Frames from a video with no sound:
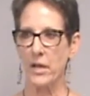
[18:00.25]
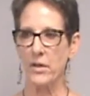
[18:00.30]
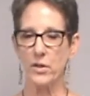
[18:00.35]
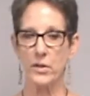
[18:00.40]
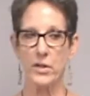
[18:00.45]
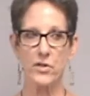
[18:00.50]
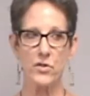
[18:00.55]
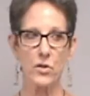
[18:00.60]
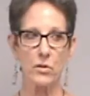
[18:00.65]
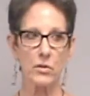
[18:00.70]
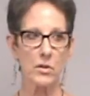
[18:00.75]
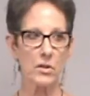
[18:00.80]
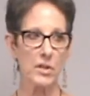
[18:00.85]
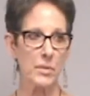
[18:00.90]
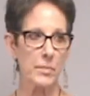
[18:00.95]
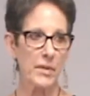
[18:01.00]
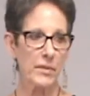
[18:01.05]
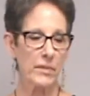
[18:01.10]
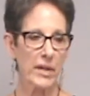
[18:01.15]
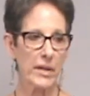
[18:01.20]
And there is no
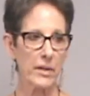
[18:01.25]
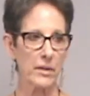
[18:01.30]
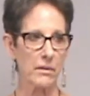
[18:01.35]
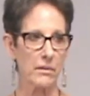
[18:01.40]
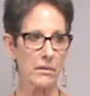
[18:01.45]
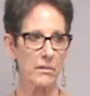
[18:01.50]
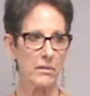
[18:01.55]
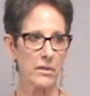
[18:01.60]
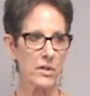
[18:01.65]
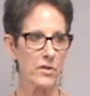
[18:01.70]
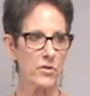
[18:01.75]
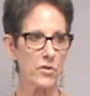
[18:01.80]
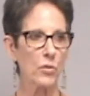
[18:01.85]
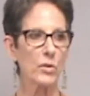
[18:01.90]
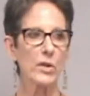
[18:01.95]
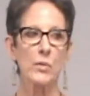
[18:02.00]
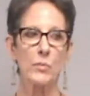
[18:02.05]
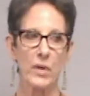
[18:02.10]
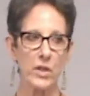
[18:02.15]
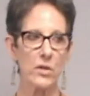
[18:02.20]
ultimate right. There's
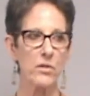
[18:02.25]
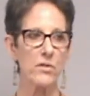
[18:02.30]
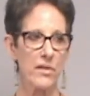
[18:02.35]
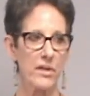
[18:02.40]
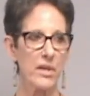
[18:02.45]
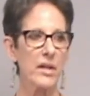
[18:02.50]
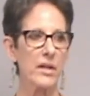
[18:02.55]
only what you